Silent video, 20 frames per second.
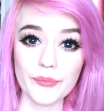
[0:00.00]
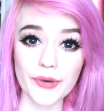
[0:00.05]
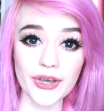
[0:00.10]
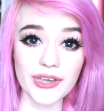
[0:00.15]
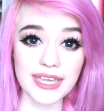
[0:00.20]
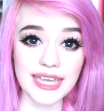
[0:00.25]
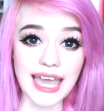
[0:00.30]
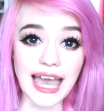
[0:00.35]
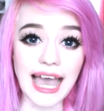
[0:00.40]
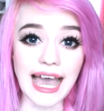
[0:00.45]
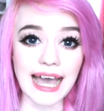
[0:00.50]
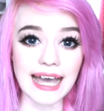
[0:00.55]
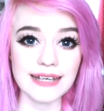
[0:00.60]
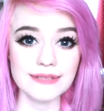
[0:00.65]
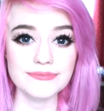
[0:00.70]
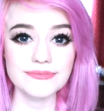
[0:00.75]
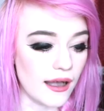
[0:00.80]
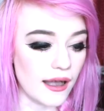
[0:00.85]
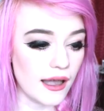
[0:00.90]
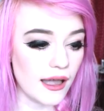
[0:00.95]
But yeah,
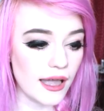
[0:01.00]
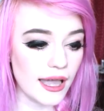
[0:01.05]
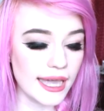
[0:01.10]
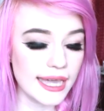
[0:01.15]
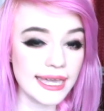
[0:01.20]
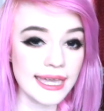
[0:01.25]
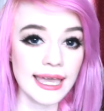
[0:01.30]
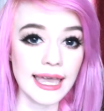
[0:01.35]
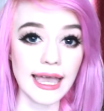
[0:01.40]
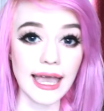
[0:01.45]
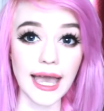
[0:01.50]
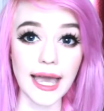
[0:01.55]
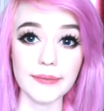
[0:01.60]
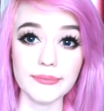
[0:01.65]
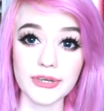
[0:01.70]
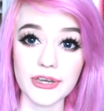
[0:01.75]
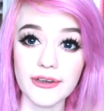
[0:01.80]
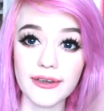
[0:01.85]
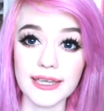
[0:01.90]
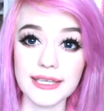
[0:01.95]
I
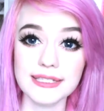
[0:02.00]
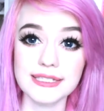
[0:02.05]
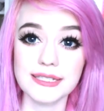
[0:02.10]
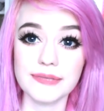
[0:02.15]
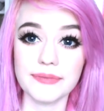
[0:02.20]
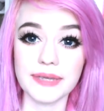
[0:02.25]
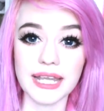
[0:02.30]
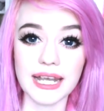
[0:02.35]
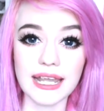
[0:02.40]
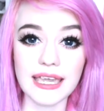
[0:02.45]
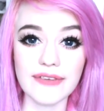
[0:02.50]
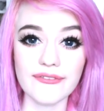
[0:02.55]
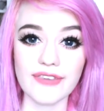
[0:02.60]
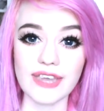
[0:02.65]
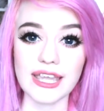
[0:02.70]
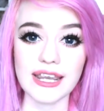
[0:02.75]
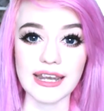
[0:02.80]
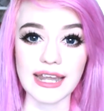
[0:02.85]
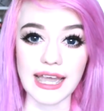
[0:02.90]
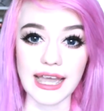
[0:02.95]
am going to be
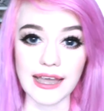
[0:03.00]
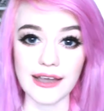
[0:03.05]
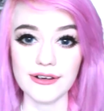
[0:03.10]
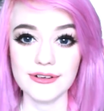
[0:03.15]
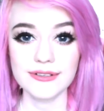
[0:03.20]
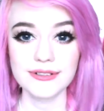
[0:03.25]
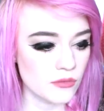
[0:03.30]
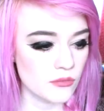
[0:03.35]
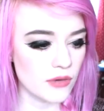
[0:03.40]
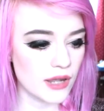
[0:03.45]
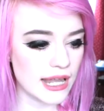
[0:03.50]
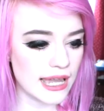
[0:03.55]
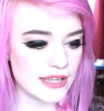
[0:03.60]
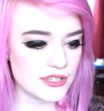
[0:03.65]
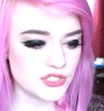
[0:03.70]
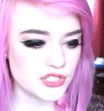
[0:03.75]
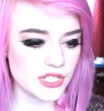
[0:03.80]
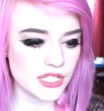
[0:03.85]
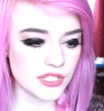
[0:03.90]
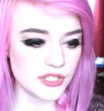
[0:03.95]
leaving now. Well,
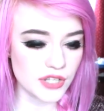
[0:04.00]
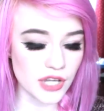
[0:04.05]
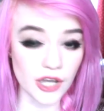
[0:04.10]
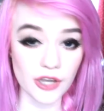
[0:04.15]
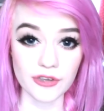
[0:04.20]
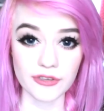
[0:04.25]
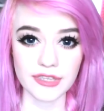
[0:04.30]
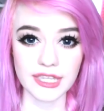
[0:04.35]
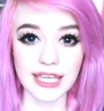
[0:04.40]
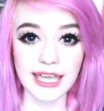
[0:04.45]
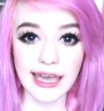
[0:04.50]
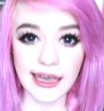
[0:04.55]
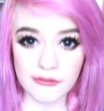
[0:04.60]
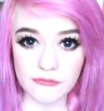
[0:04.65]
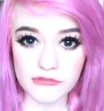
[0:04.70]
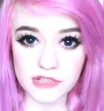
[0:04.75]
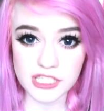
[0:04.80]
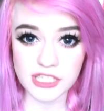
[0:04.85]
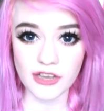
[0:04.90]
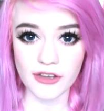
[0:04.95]
actually, no, the
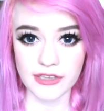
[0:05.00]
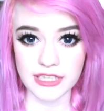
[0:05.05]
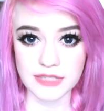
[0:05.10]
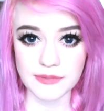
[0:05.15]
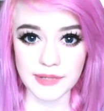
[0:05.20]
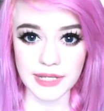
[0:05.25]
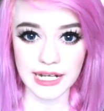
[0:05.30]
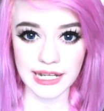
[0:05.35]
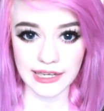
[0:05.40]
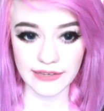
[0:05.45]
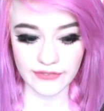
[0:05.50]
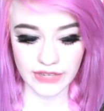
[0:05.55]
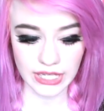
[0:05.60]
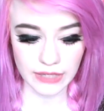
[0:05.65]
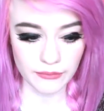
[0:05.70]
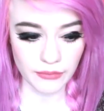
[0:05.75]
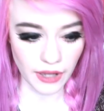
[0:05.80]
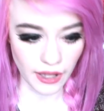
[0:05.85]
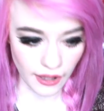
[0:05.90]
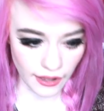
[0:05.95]
camera's going to be
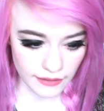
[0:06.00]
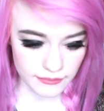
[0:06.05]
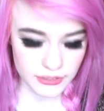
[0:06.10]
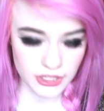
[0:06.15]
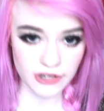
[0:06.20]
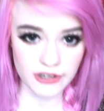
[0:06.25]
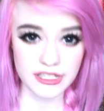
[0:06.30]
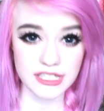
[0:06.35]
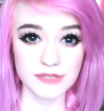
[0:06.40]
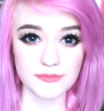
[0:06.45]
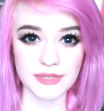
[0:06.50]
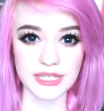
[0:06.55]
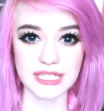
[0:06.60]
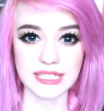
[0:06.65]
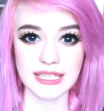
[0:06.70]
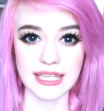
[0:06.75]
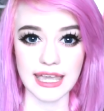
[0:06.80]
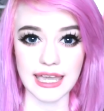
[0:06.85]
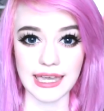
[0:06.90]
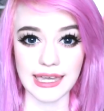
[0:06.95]
leaving, but I'm going to be
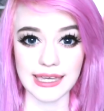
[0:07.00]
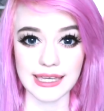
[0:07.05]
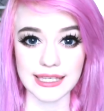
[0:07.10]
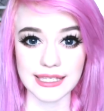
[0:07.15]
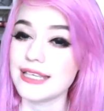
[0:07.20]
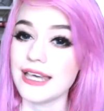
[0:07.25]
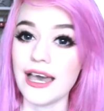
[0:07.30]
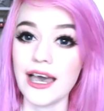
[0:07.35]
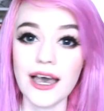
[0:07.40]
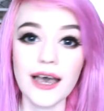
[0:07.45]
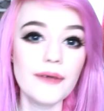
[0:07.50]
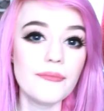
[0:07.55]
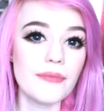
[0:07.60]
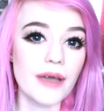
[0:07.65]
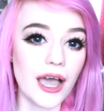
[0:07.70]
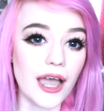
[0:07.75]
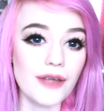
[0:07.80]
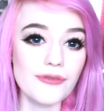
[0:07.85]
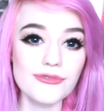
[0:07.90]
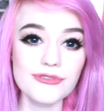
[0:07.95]
staying.
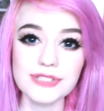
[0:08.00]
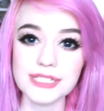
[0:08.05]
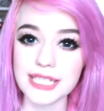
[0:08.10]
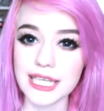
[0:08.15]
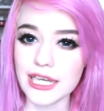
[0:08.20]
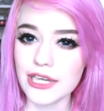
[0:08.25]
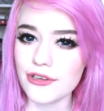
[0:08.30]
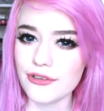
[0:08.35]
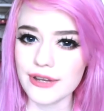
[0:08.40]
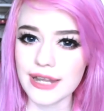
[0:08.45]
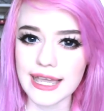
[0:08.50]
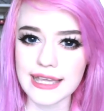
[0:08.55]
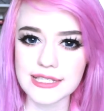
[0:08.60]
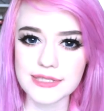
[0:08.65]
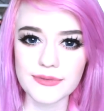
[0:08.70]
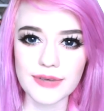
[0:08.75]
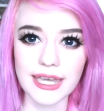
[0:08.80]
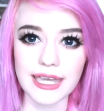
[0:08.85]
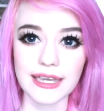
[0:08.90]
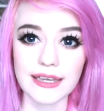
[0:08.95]
I will see you
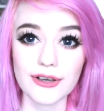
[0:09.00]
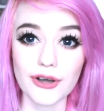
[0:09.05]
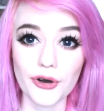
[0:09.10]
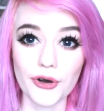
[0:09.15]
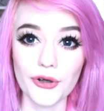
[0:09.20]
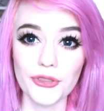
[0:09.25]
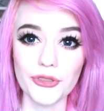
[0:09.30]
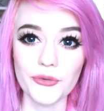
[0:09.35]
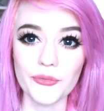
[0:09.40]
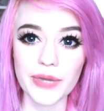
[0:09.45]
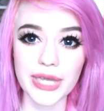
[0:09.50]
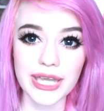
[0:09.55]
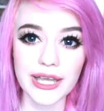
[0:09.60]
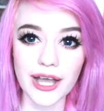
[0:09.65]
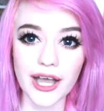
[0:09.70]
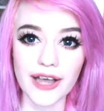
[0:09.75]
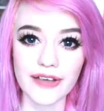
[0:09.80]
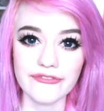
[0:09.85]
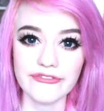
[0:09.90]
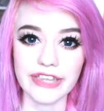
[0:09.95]
next week, or the week
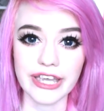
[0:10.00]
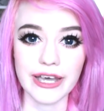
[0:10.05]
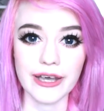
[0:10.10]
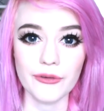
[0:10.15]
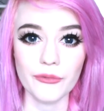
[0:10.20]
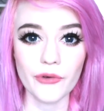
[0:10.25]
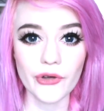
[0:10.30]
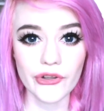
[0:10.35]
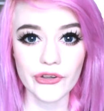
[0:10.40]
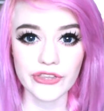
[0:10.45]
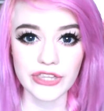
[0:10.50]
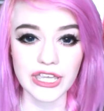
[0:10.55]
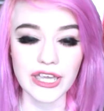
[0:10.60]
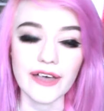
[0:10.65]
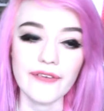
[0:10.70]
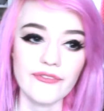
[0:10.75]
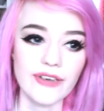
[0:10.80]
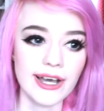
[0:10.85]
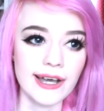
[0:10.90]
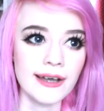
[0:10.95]
after, one or the
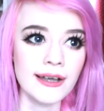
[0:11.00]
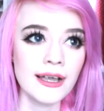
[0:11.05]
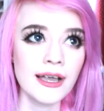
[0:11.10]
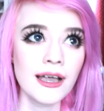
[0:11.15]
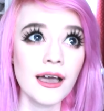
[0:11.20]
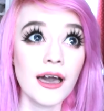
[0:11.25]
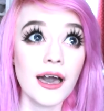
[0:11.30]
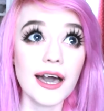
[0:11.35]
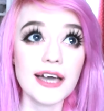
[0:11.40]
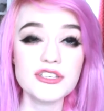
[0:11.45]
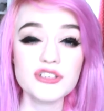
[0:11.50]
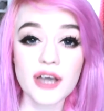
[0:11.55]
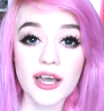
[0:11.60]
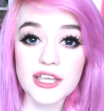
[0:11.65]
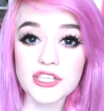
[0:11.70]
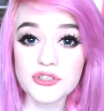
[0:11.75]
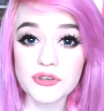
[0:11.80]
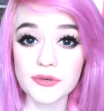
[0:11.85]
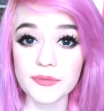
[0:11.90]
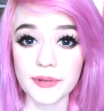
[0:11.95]
other. I
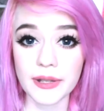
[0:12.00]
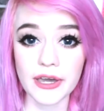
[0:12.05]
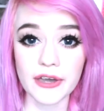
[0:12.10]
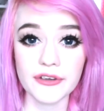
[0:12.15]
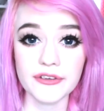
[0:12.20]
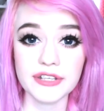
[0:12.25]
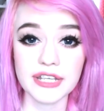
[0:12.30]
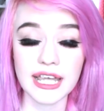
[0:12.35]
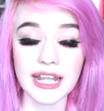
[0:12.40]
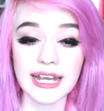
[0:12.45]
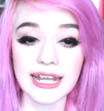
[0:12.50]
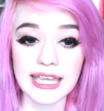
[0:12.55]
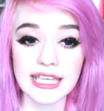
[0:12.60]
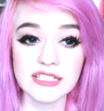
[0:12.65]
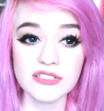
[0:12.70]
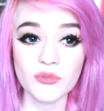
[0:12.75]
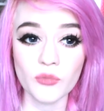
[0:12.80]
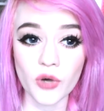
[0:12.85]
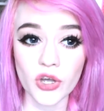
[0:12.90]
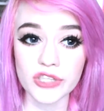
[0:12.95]
try to upload at
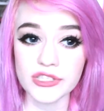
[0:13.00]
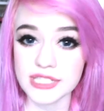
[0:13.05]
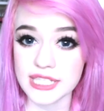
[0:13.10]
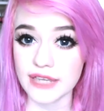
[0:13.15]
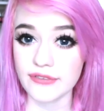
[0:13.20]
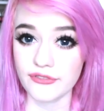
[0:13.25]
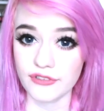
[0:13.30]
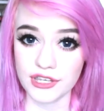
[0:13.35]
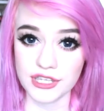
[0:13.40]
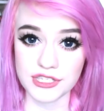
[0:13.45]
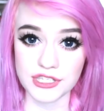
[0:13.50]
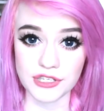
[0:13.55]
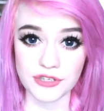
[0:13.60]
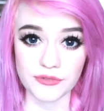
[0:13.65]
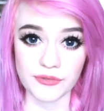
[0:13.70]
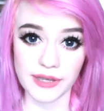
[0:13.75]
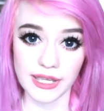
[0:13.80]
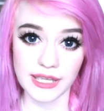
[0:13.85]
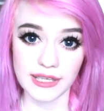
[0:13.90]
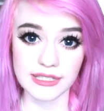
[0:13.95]
least once every 2
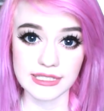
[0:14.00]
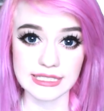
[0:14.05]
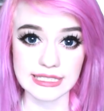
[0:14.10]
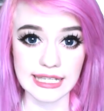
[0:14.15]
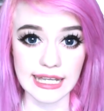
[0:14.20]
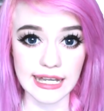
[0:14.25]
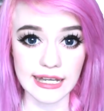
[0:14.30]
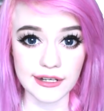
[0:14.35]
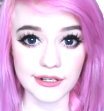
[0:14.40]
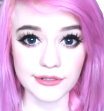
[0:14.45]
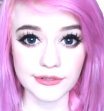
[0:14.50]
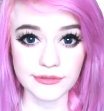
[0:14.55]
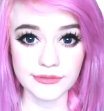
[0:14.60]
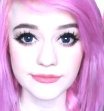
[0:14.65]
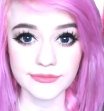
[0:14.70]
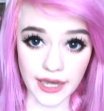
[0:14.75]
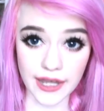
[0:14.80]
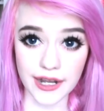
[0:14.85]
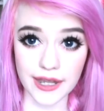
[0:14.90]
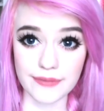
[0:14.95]
weeks now.
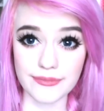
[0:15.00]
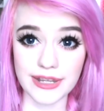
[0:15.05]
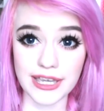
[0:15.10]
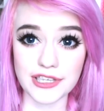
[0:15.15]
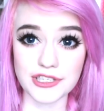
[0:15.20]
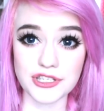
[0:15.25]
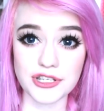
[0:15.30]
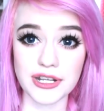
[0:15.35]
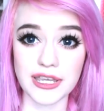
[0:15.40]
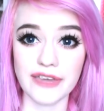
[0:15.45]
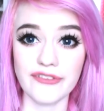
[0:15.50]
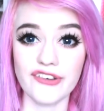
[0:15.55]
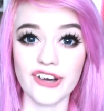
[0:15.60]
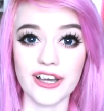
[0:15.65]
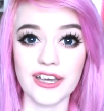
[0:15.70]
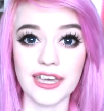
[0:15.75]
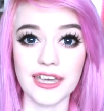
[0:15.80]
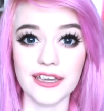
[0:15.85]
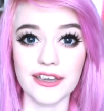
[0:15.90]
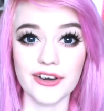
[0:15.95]
And I'm literally
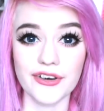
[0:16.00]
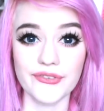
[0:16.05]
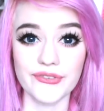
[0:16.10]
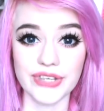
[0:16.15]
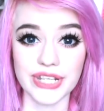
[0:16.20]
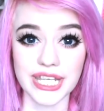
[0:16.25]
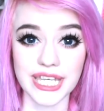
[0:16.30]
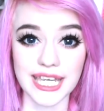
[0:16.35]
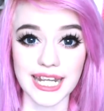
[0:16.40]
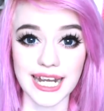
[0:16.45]
fucking covered in